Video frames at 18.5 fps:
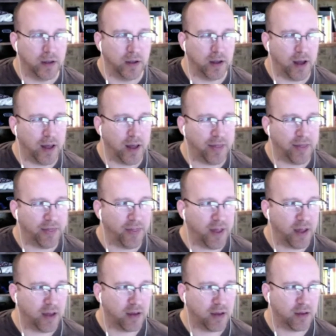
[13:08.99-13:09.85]
I
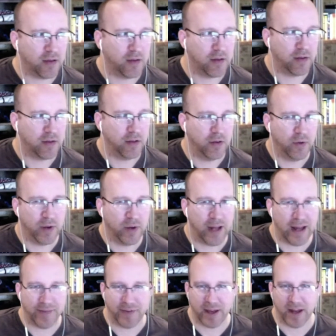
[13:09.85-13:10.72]
think you and I
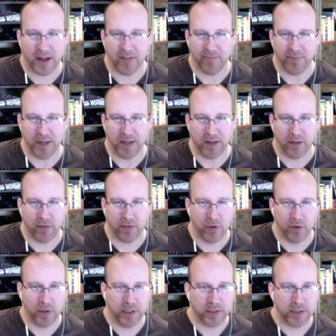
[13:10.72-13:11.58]
have kind of been
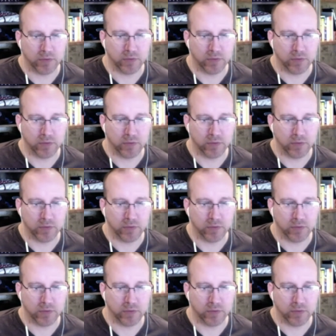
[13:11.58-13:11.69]
through this,